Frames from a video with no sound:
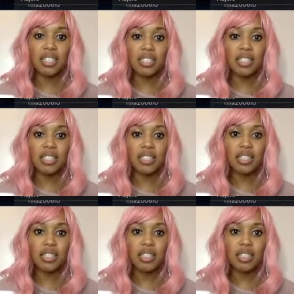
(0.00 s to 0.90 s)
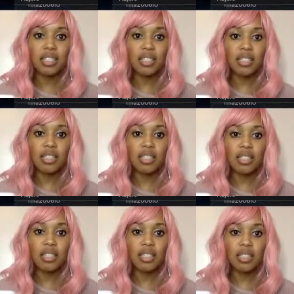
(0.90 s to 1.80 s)

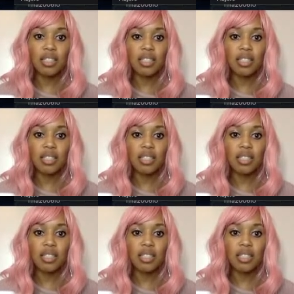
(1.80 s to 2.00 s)
Nobody speaks.